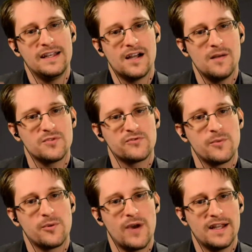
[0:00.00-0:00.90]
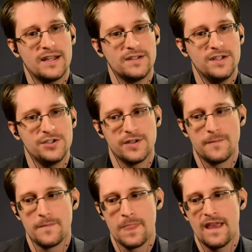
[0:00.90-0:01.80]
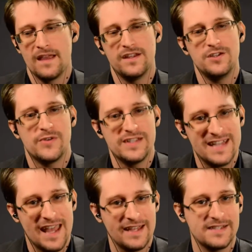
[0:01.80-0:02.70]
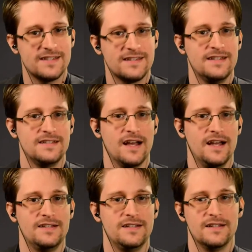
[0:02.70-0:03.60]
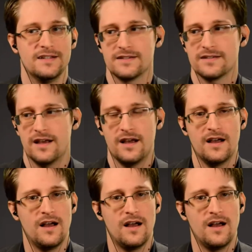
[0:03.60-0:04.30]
It comes from a recognition that you can test these ideas